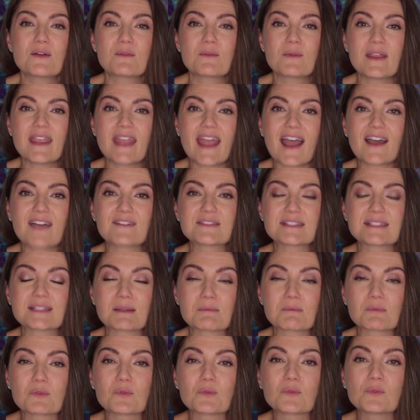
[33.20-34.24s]
we have
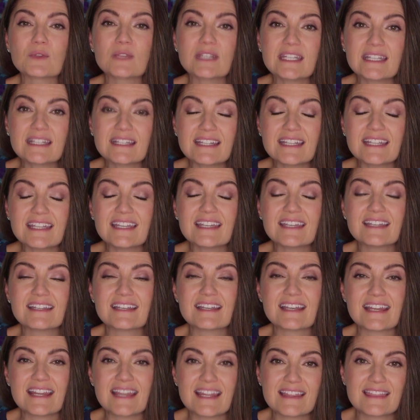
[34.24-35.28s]
some really
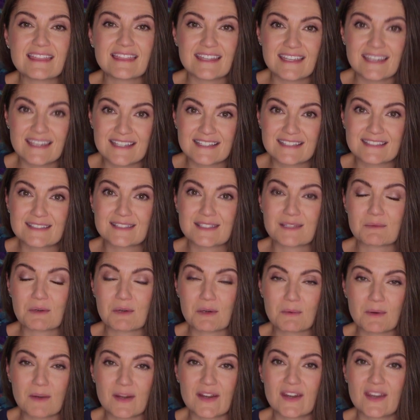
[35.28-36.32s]
neat things that
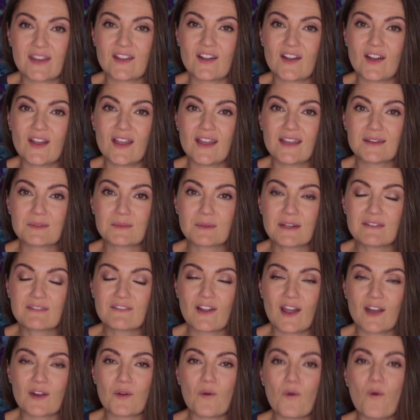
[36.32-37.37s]
we're working on. We've
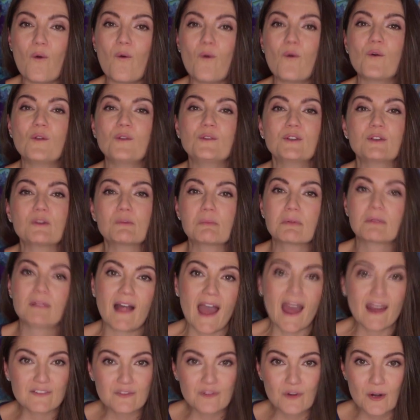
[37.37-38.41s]
got a whole new
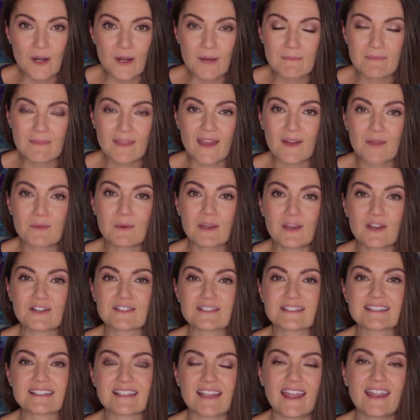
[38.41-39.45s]
platform that we are
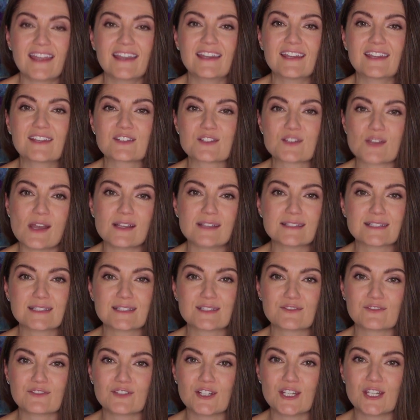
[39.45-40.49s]
designing
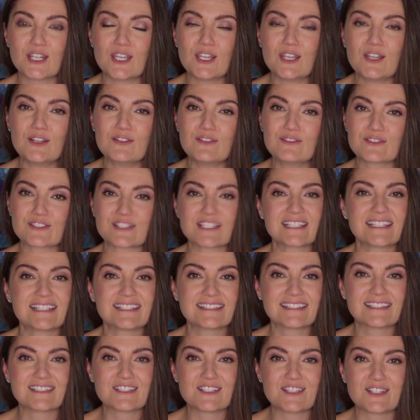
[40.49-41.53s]
just for you for
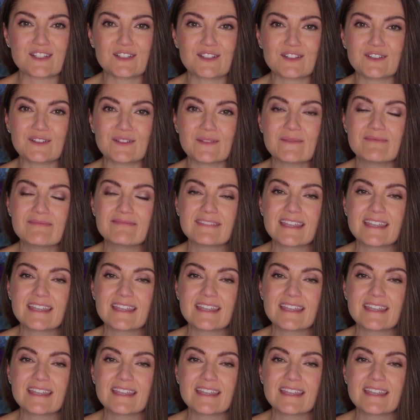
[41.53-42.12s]
season two.